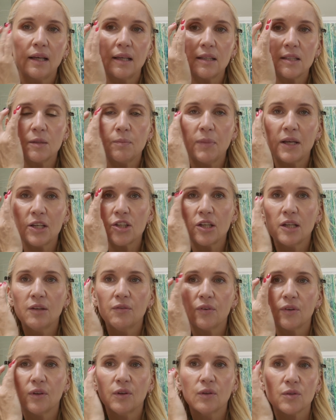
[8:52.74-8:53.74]
especially
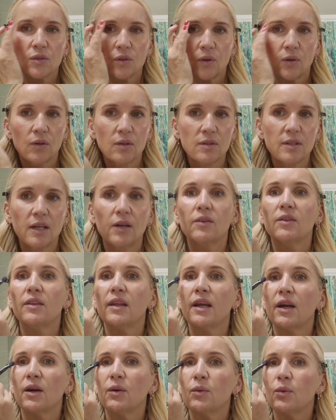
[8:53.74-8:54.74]
for those girls out
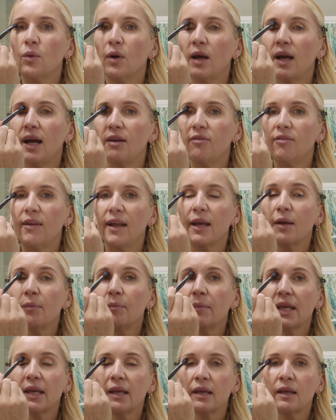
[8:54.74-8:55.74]
there who have like
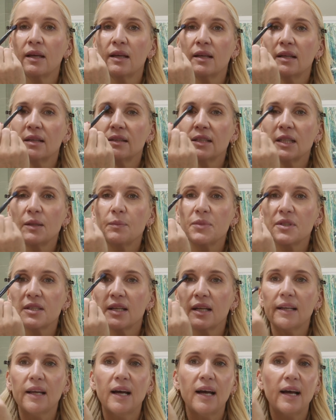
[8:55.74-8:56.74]
me deep
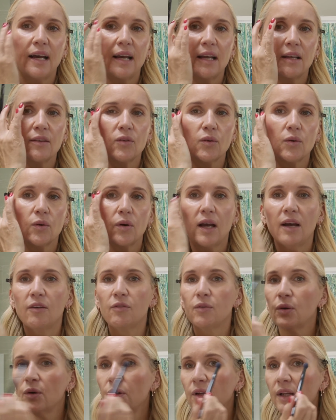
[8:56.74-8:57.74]
set eyes or have
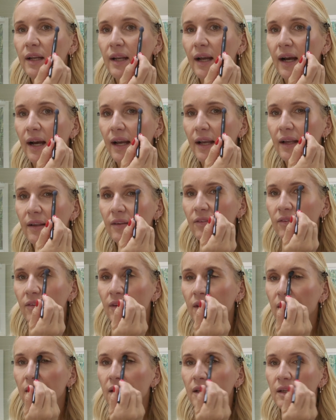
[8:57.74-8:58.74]
hooded
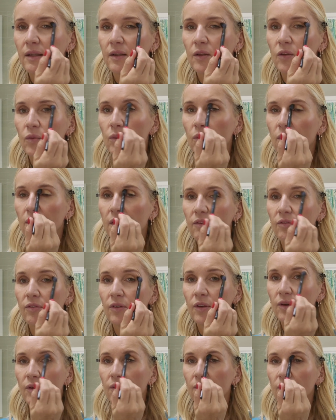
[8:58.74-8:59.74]
eyes. This will give
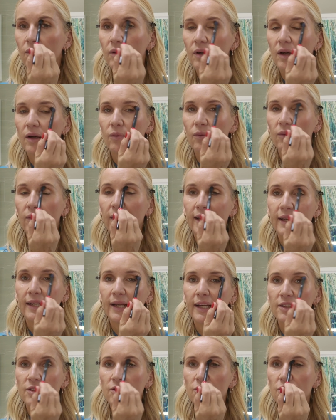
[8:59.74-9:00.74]
you a really
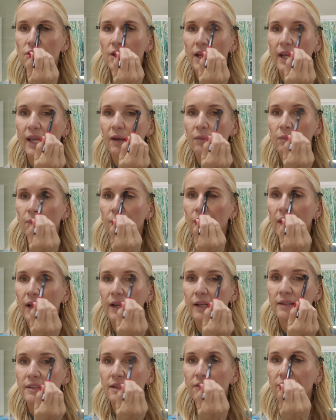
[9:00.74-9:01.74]
nice shape
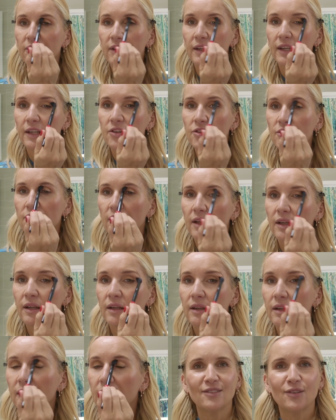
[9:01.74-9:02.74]
and
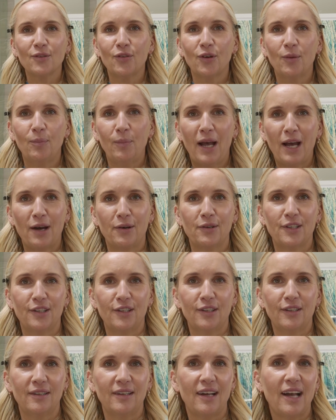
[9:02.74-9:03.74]
definition. For
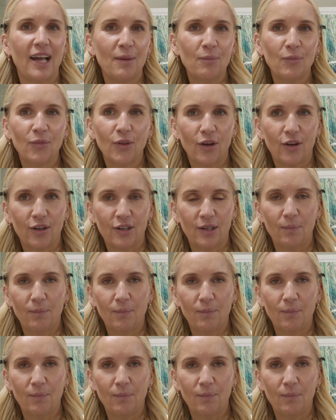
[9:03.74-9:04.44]
powder, I'm not